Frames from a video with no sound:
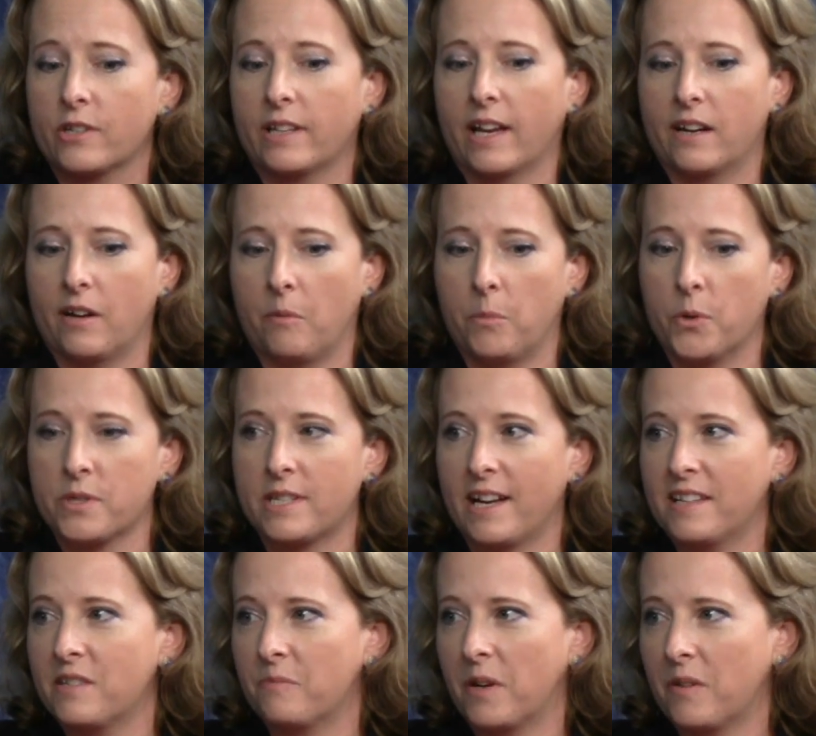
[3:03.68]
had it on both
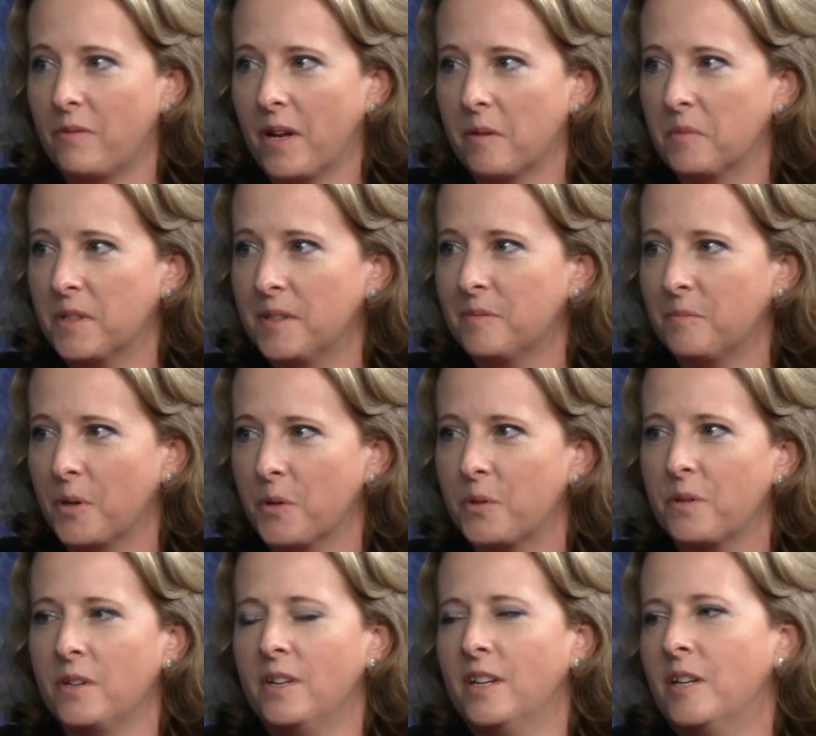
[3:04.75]
sides of my family, both
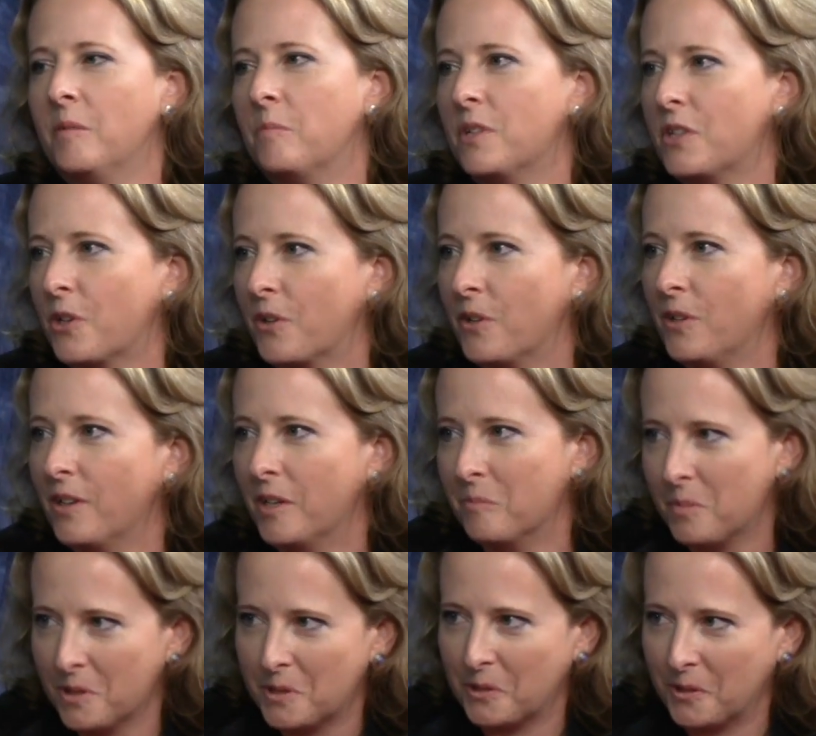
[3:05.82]
maternal and
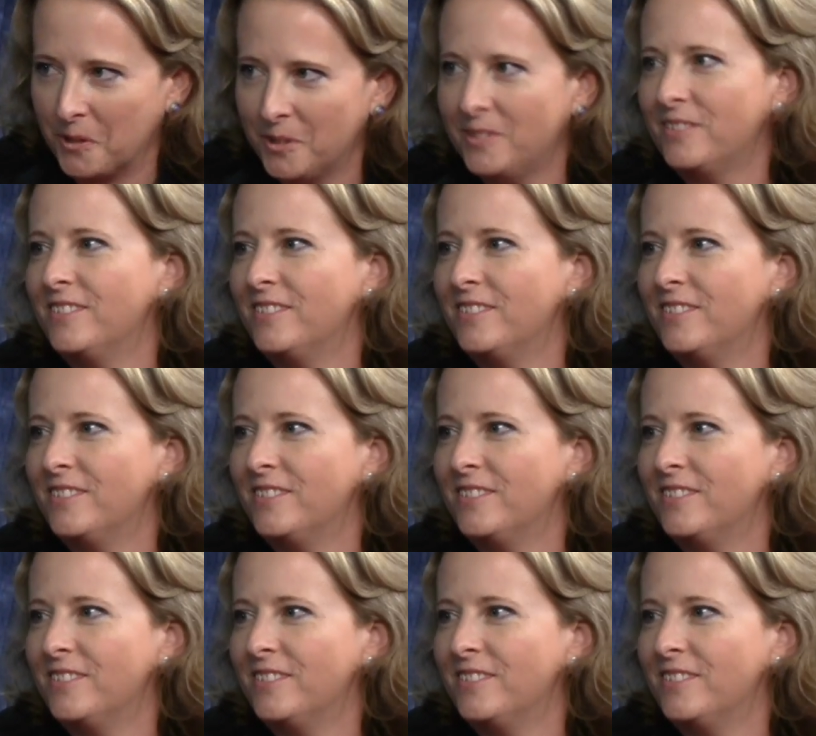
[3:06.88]
paternal.